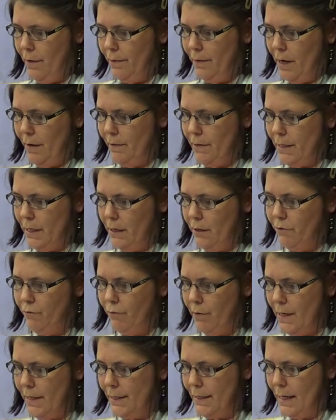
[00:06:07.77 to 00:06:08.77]
there is
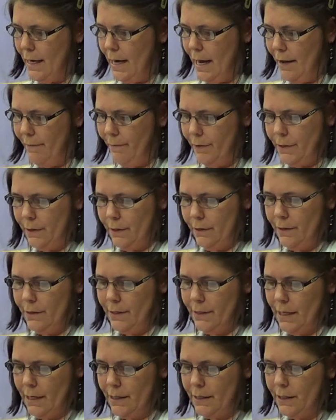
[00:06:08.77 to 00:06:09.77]
increasing
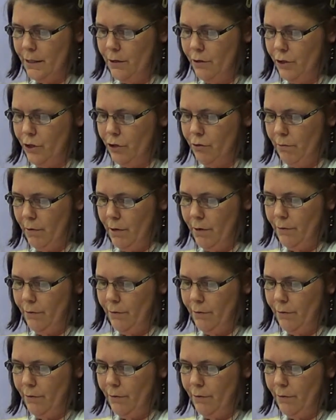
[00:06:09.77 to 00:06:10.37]
evidence that such